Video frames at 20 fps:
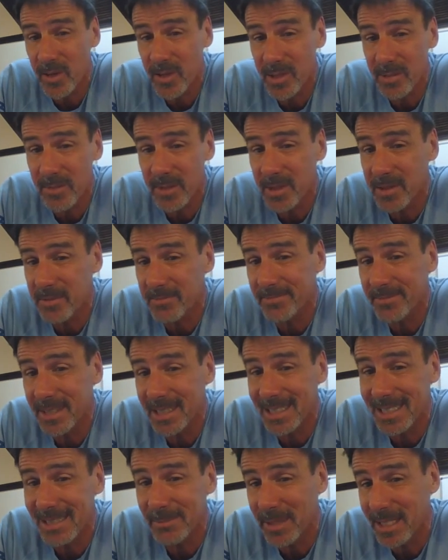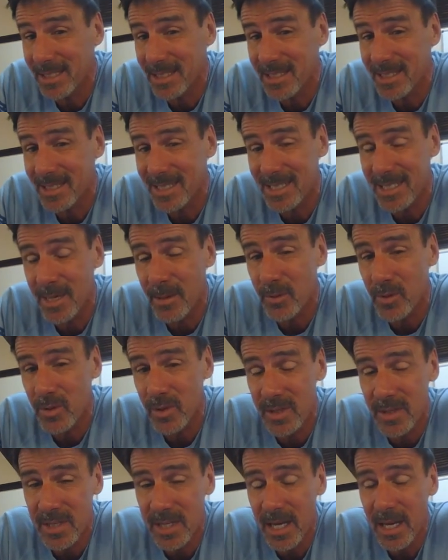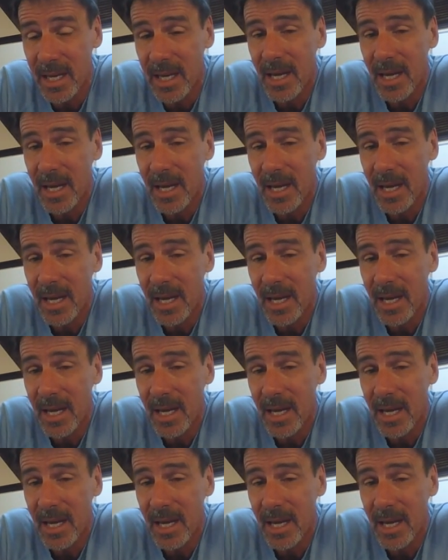some of the basic assumptions